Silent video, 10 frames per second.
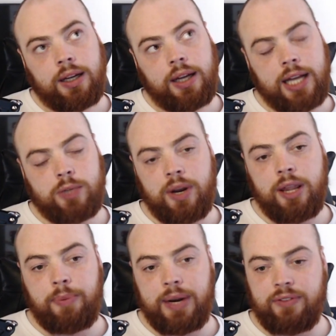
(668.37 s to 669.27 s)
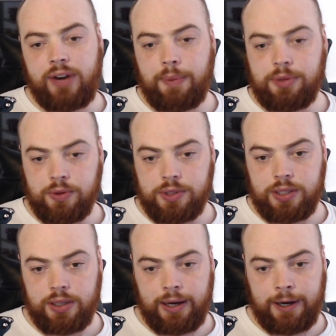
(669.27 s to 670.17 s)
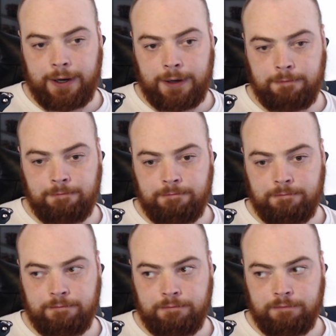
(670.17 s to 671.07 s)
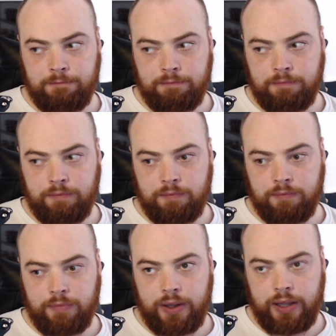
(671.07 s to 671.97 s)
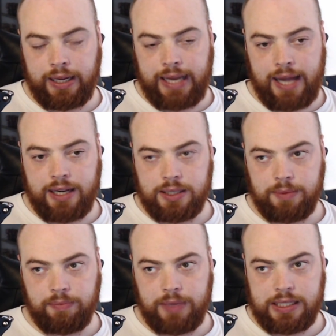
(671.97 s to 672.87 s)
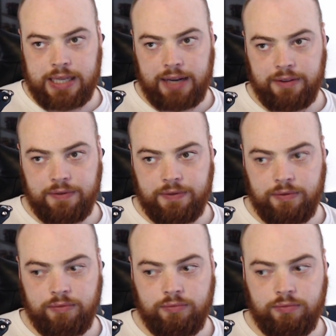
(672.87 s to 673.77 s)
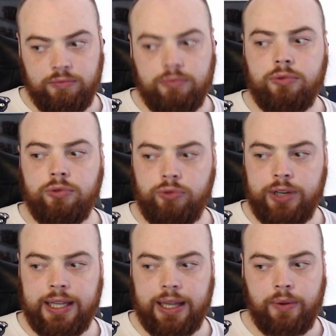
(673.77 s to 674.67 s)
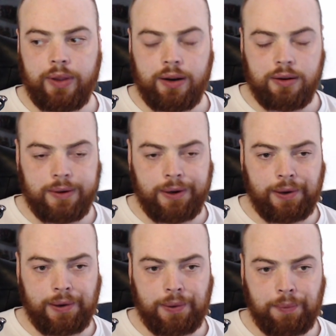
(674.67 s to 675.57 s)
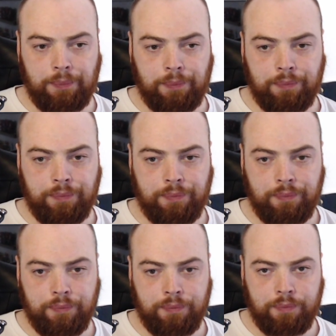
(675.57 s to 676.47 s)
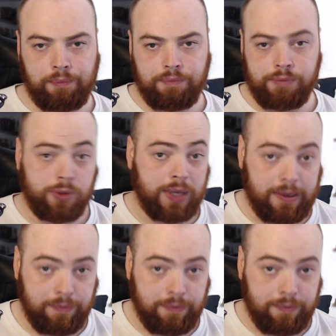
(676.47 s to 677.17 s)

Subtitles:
it's one of the braver episodes that again is kind of really out there. So yeah.